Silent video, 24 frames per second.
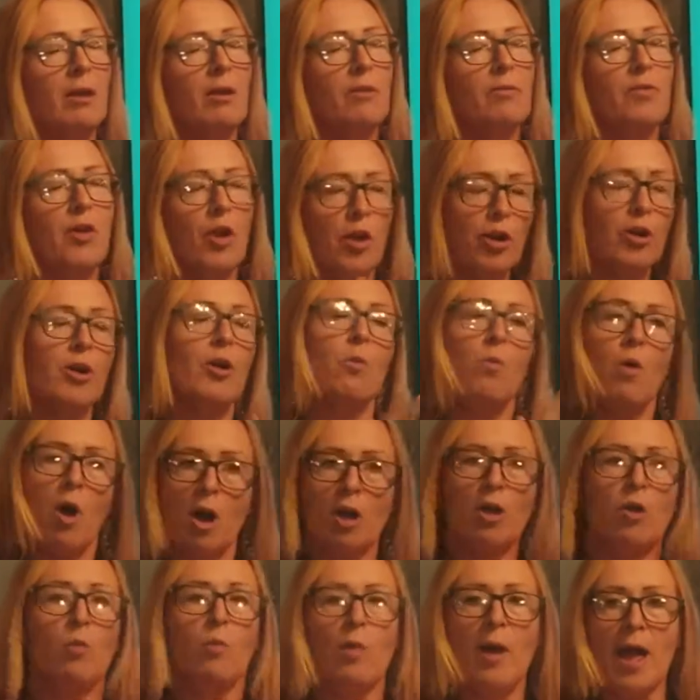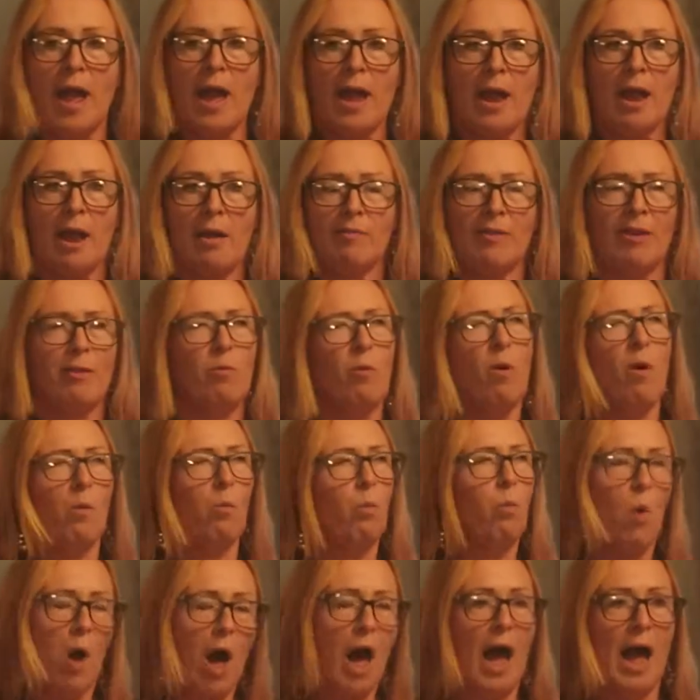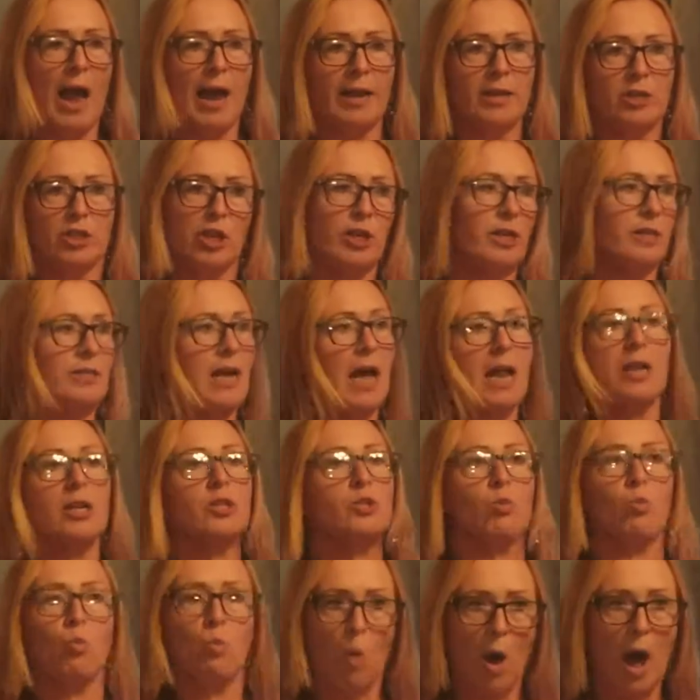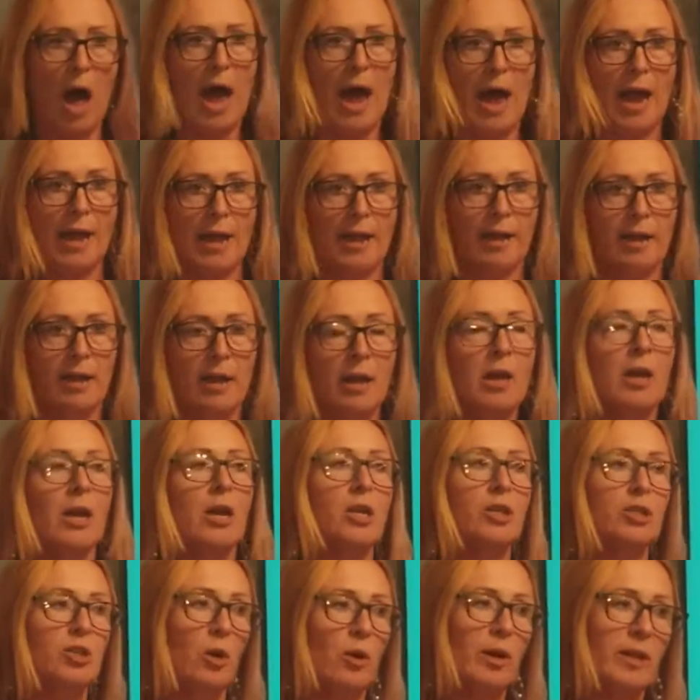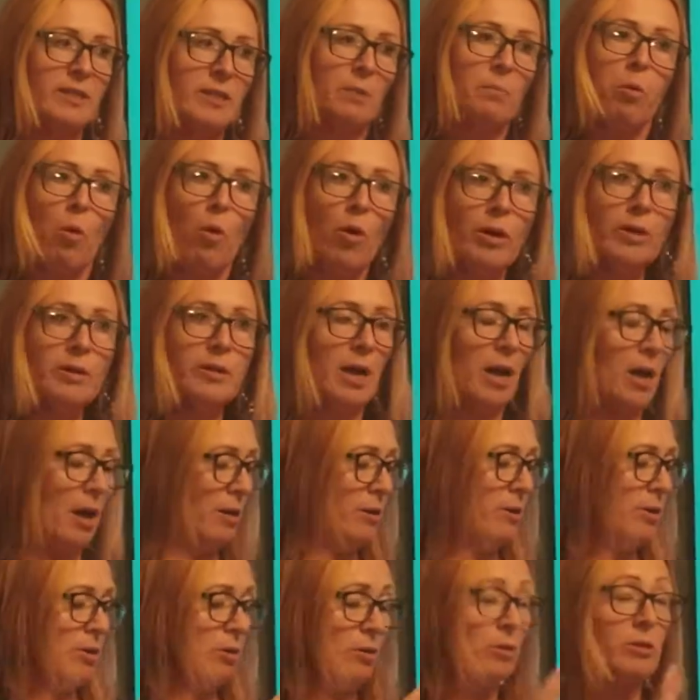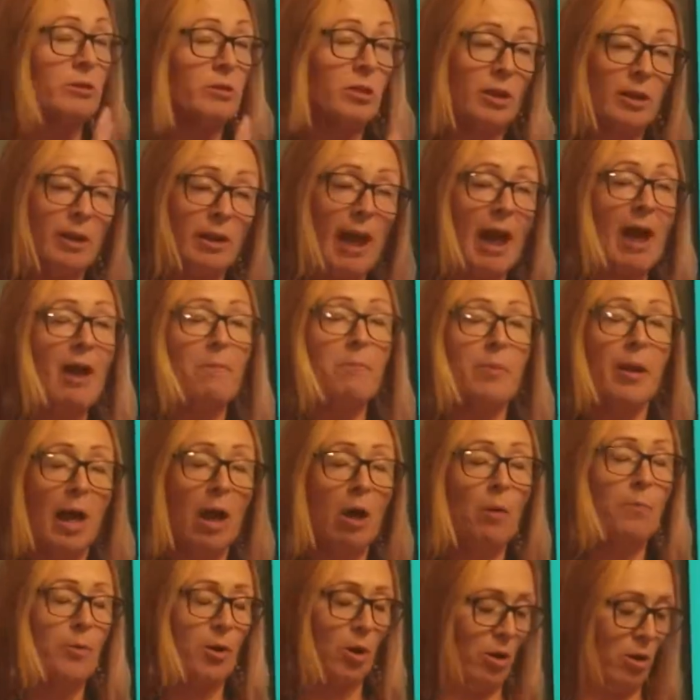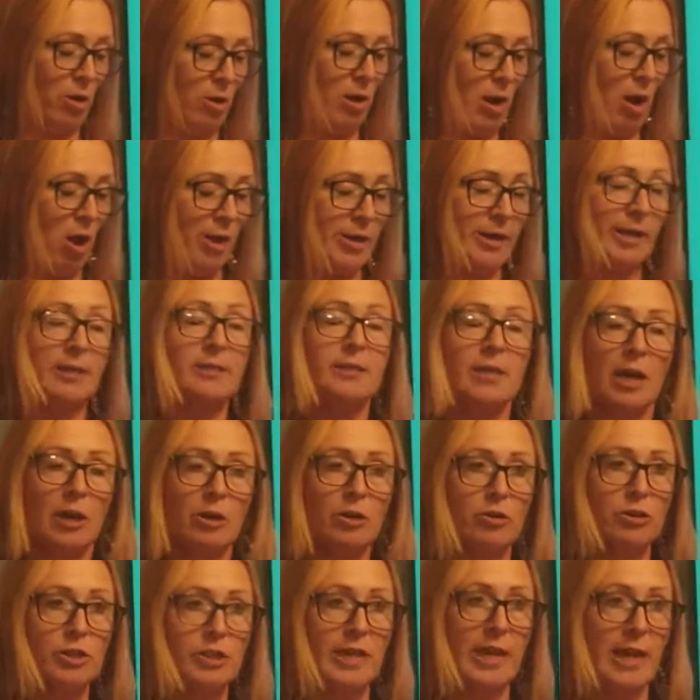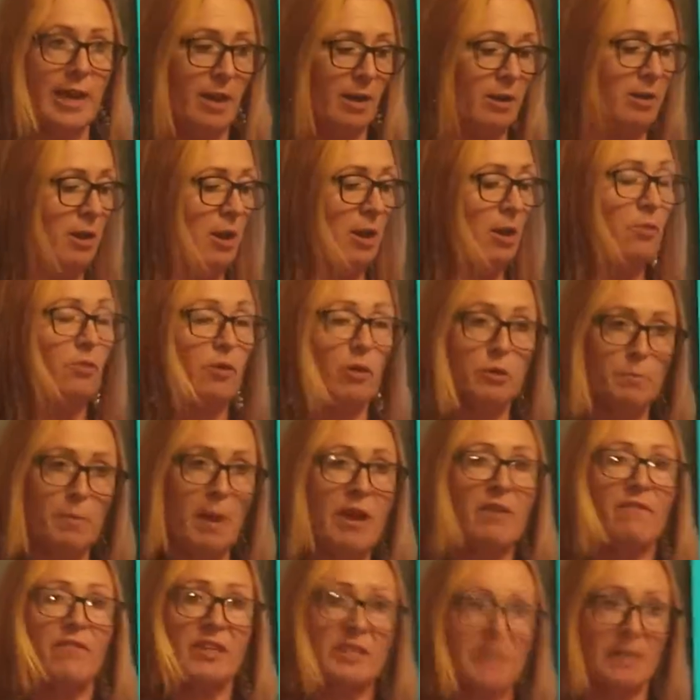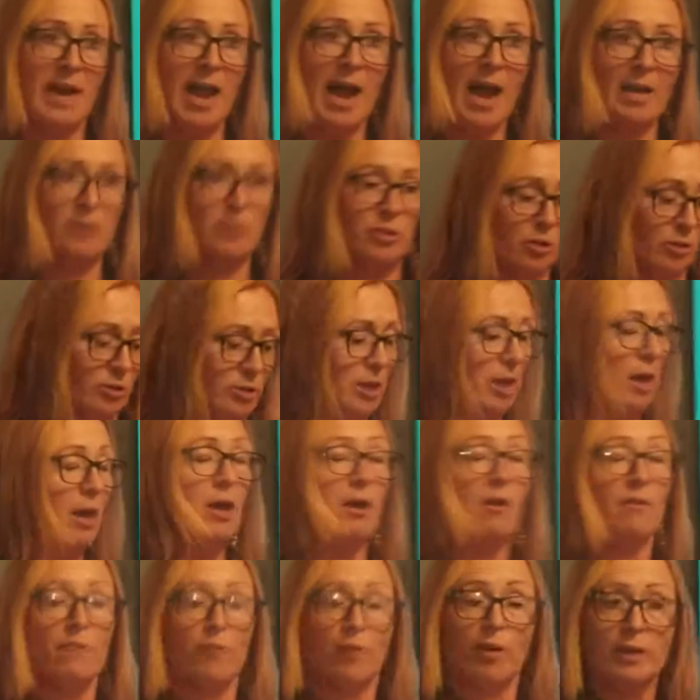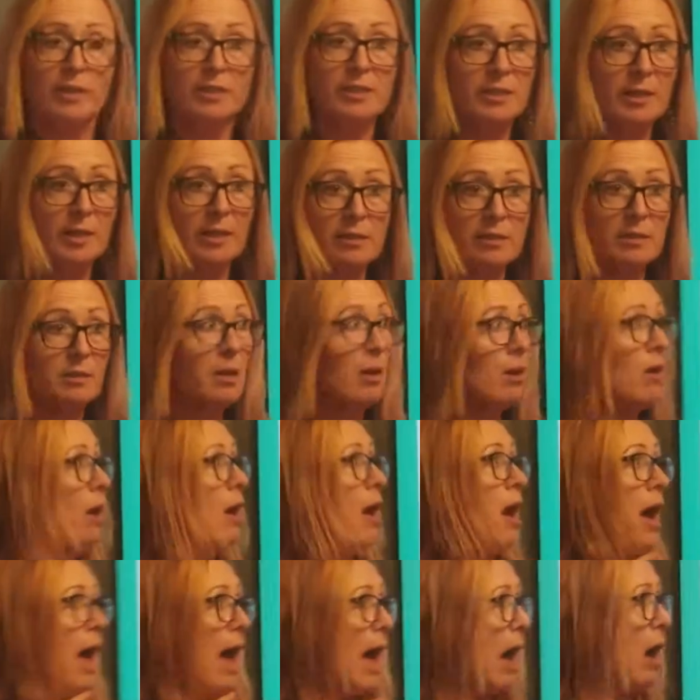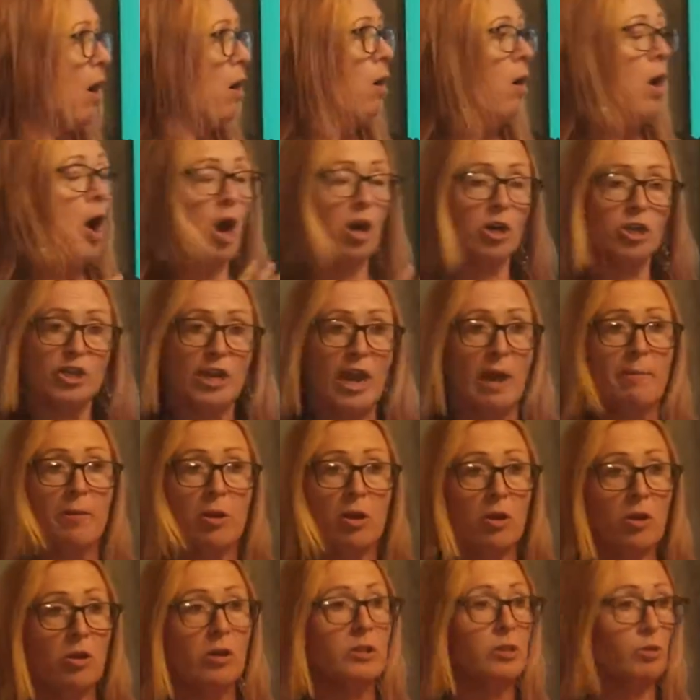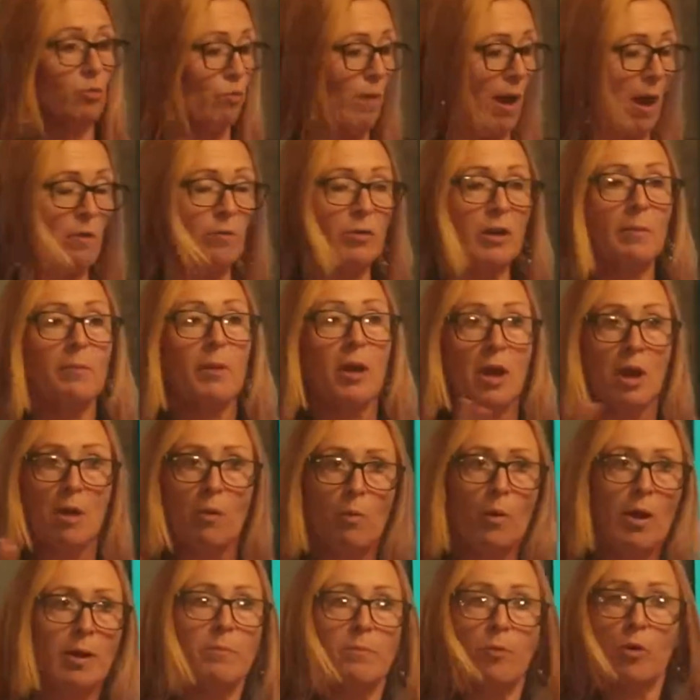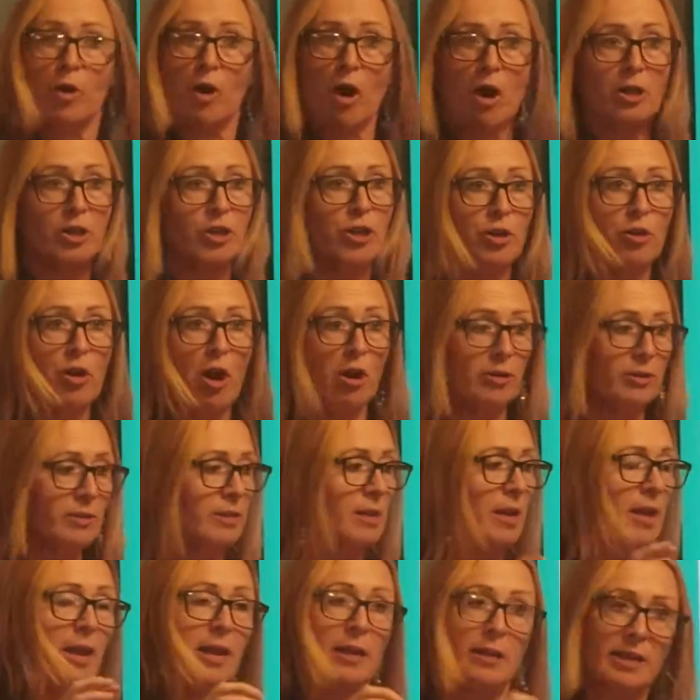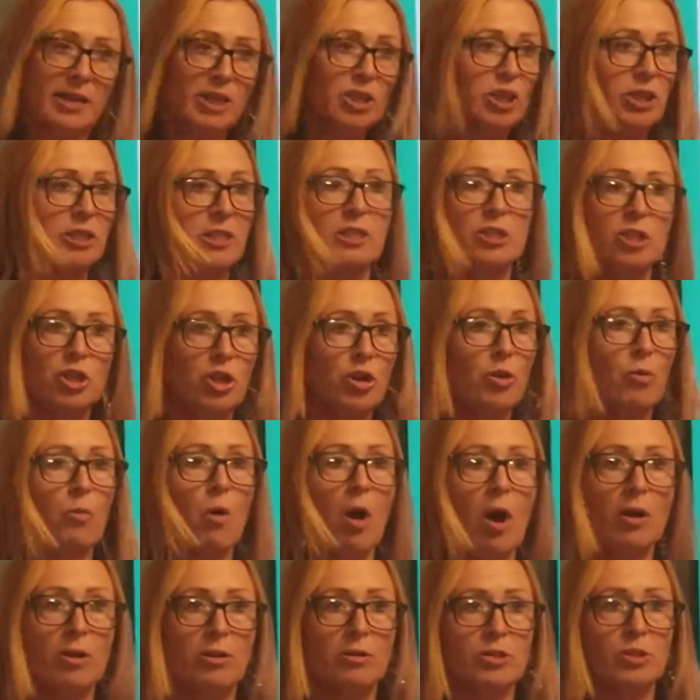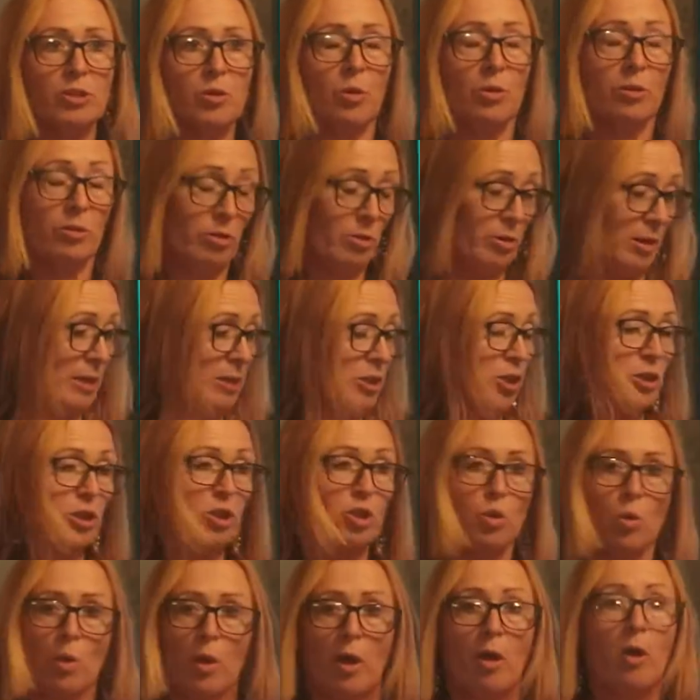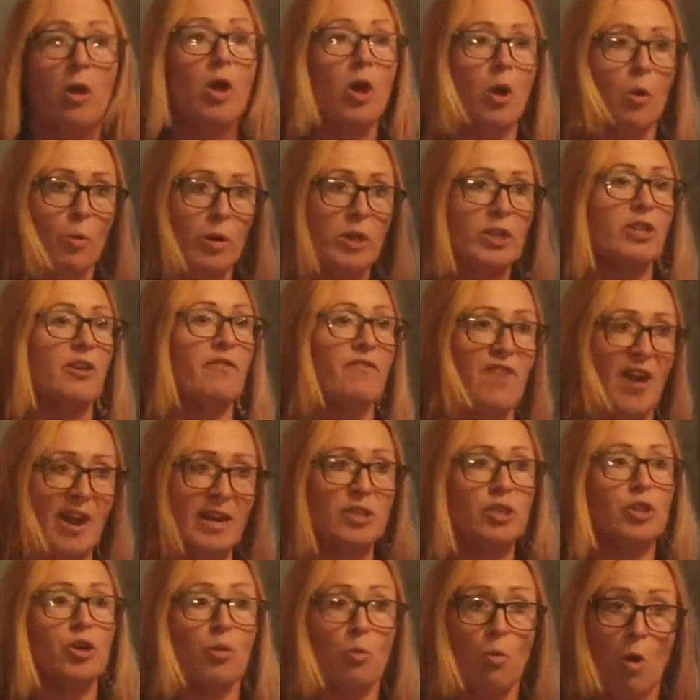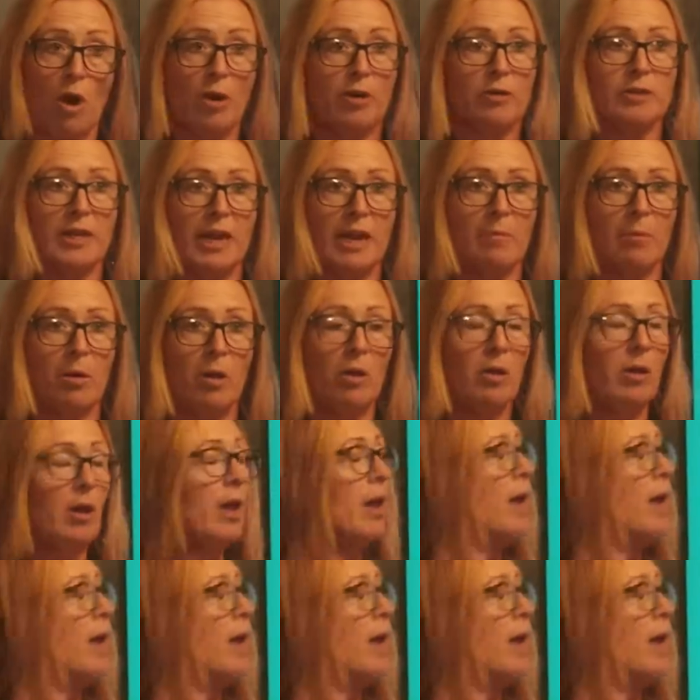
they're going to walk away and think, well, why? She didn't tell us why. So it's important to help your audience understand those benefits and hazards. For instance, how harsh chemicals, Roundup, when put onto your gardens, it leaches into your water, so into the soil, which affects your water table.